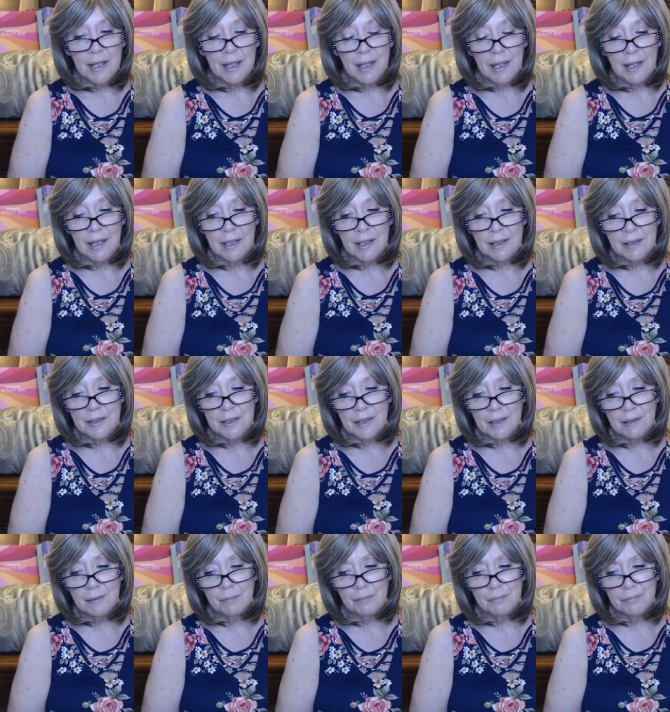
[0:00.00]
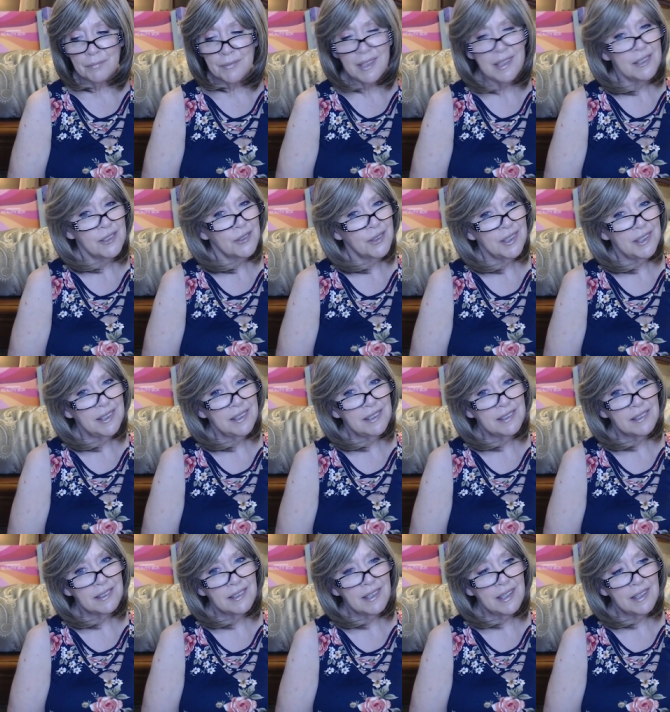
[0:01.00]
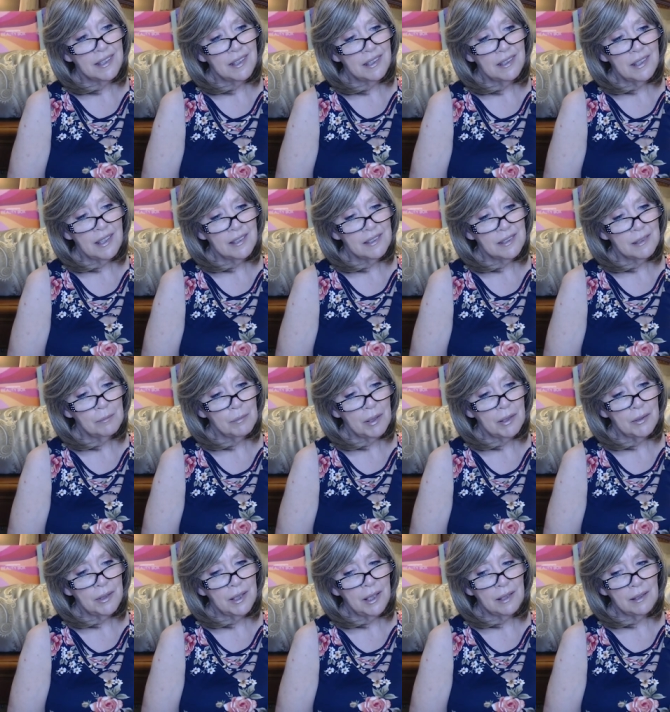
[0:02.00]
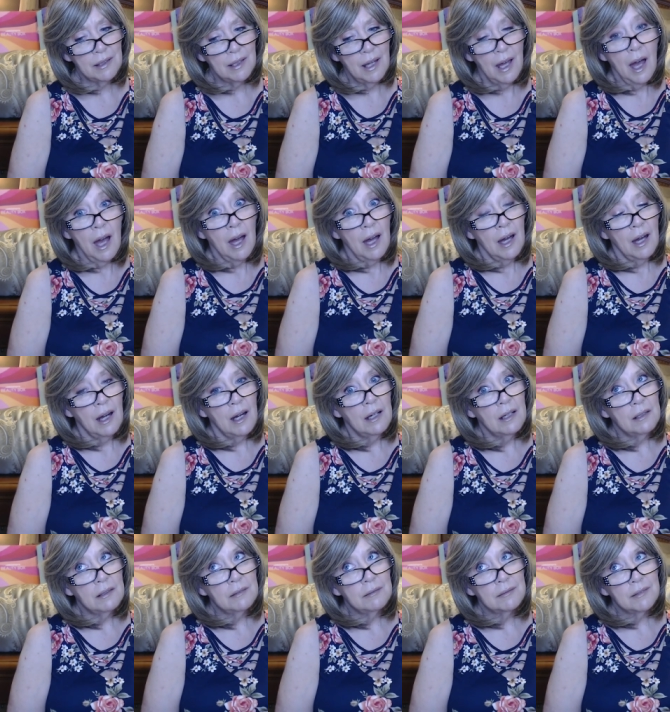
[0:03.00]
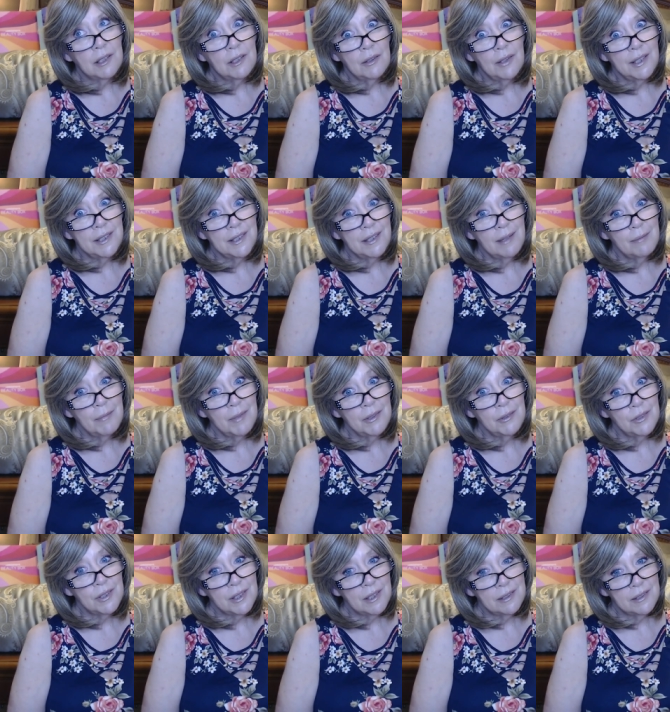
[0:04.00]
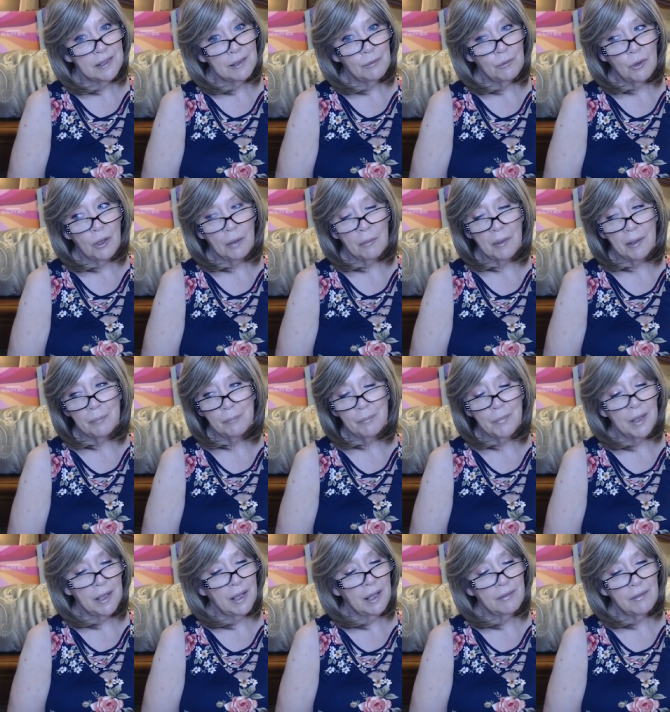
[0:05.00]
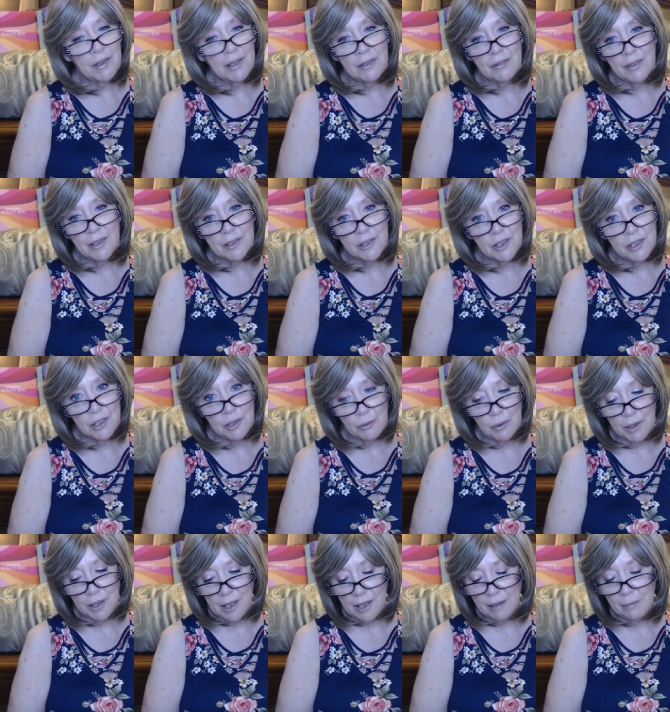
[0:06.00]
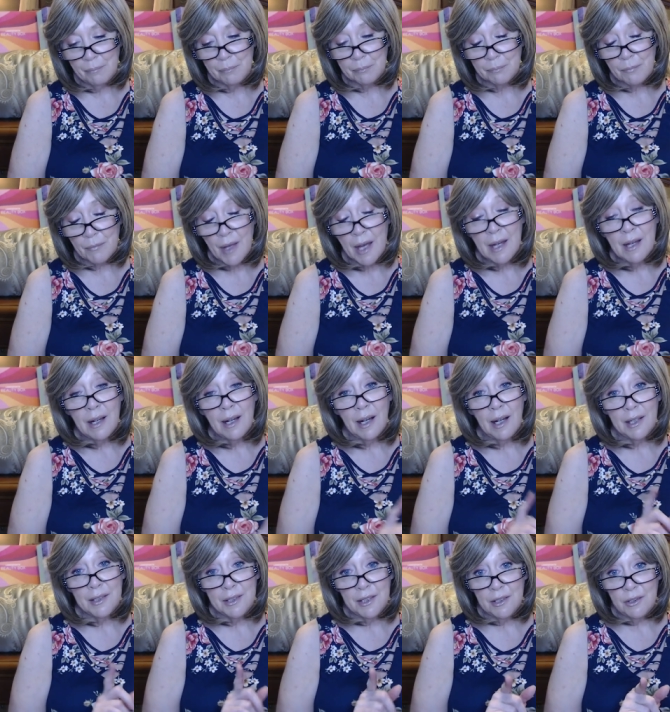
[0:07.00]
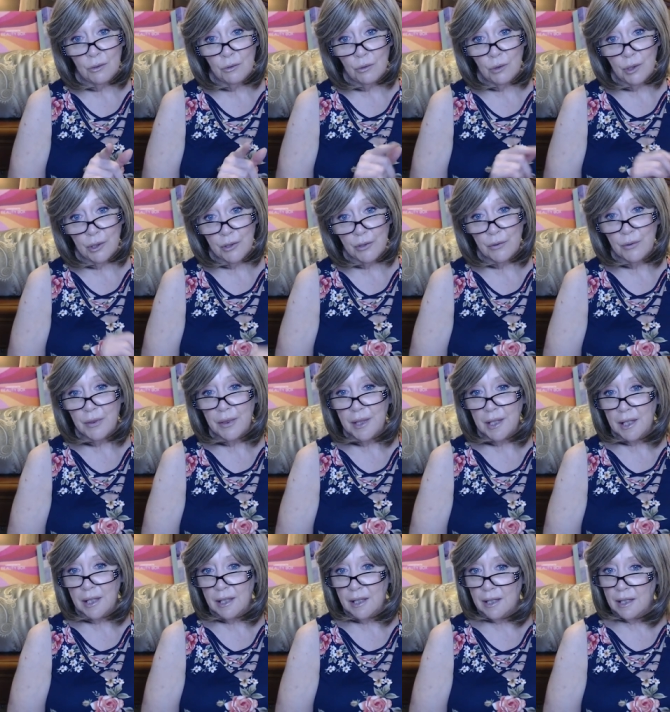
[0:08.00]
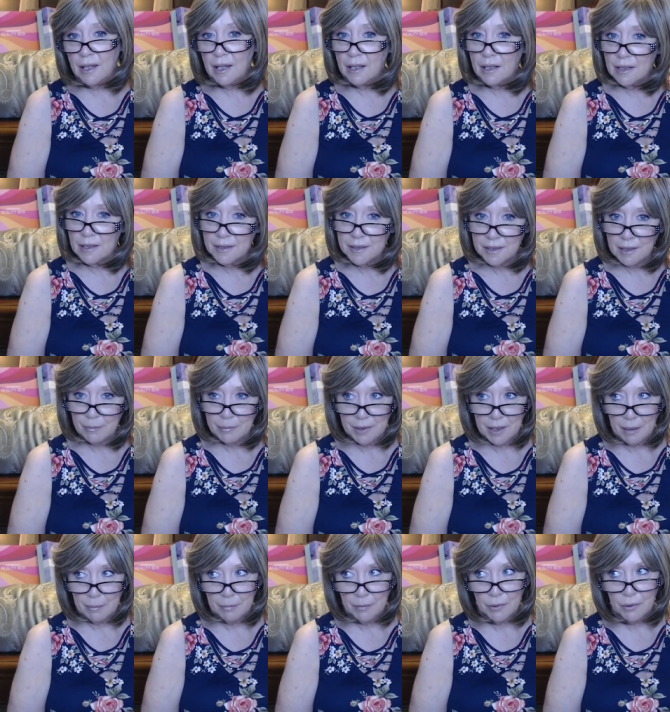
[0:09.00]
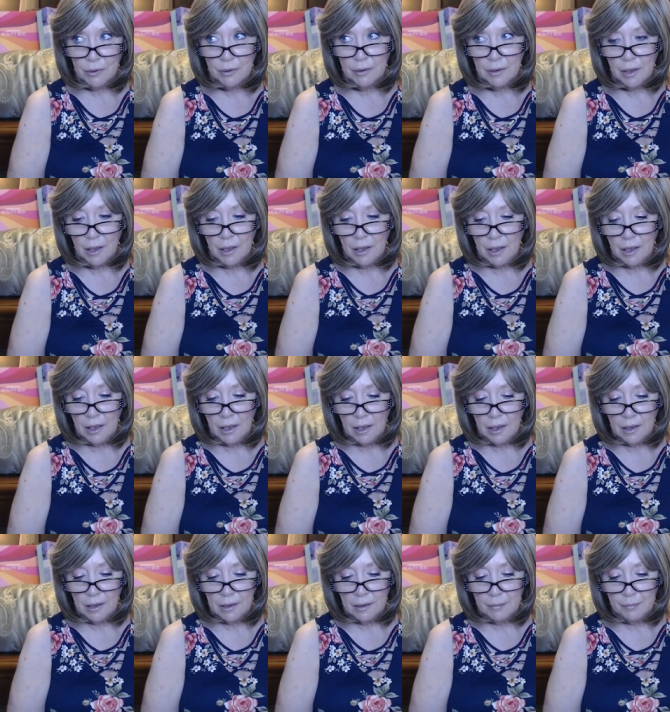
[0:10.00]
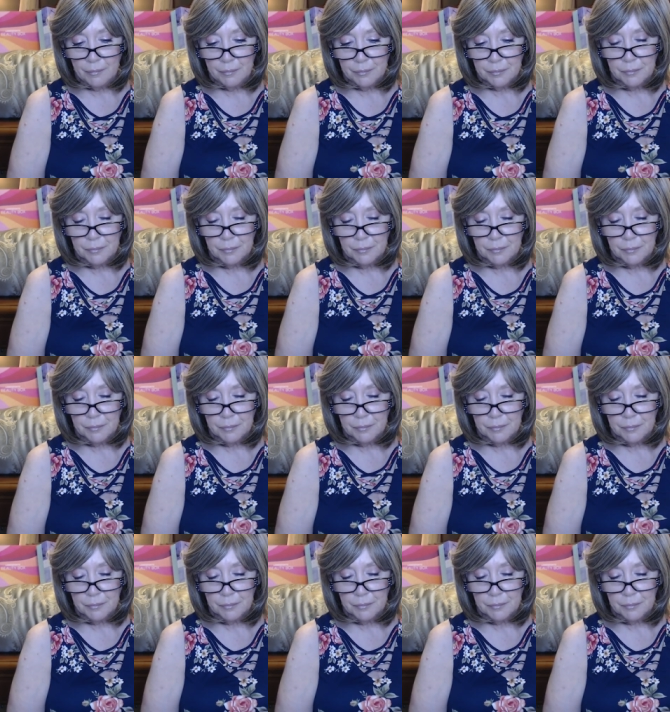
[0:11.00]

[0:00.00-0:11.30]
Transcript: and um, yeah, so I think I think that's about it. Oh, you know, I did get my new Scentsy warmer, but I haven't got around to doing that. I did order the uh, September, um,